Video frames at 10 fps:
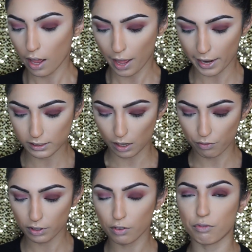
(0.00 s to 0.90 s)
And I
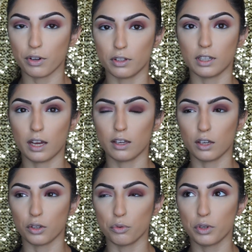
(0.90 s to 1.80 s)
definitely feel
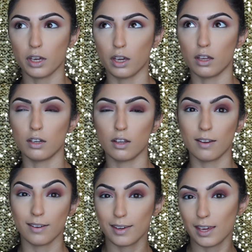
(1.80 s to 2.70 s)
like you can
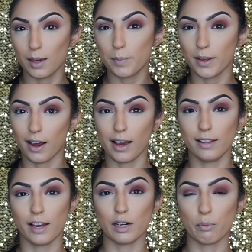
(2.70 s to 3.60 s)
keep an
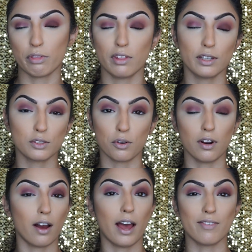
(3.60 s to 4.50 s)
eyeliner with this or
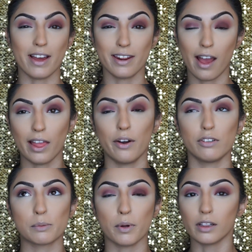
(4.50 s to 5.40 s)
not have any eyeliner,
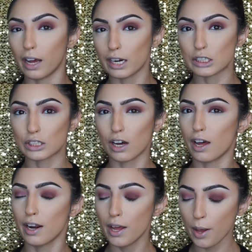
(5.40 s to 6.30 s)
just put lashes
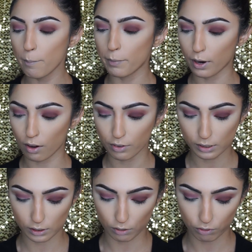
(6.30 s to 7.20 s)
on. But
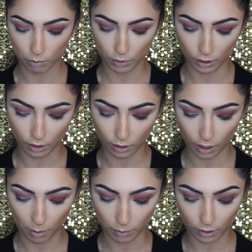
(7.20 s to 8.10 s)
obviously for me,
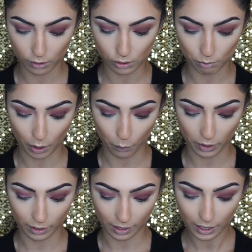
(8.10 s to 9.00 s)
I'm going to do my
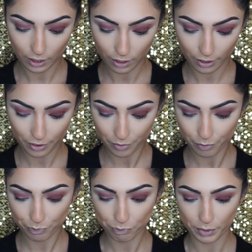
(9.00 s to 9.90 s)
wing liner
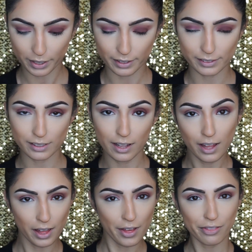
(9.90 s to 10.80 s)
because
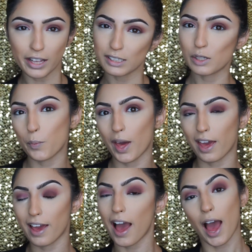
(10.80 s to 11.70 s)
that's the
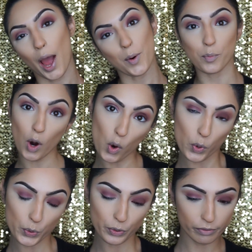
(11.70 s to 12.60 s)
way I
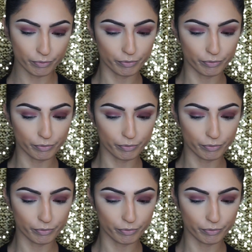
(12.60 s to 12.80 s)
roll.